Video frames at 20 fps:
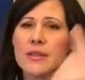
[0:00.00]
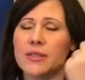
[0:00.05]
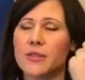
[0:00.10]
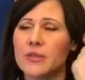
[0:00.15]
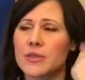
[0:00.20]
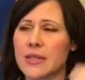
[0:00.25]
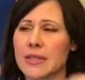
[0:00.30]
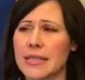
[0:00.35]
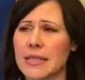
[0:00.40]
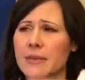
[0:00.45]
So
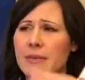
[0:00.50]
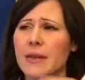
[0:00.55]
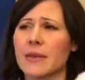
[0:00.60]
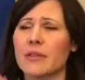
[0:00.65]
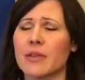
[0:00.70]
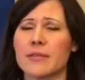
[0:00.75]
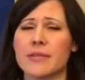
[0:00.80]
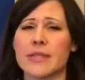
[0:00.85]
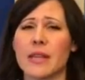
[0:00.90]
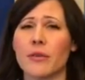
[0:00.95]
there's a deep
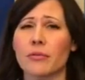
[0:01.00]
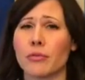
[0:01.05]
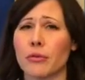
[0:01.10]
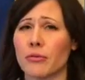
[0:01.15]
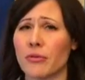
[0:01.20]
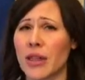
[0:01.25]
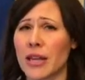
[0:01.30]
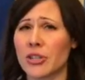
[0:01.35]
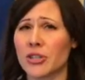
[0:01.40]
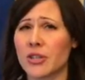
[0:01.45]
level of self
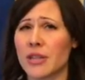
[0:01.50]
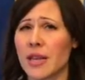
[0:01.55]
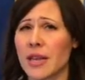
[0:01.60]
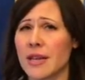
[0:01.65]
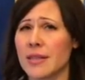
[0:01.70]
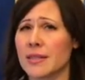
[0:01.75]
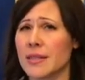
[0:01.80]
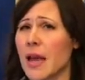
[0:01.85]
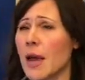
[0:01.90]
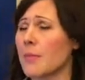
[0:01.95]
reflection that
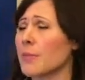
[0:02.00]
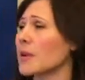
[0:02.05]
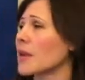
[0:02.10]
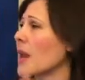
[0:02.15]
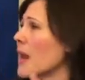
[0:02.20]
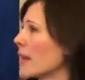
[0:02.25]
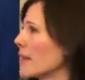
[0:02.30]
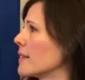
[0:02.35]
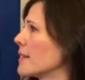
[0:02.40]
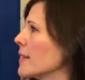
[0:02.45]
has to happen
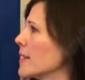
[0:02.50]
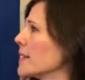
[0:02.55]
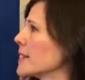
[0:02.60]
and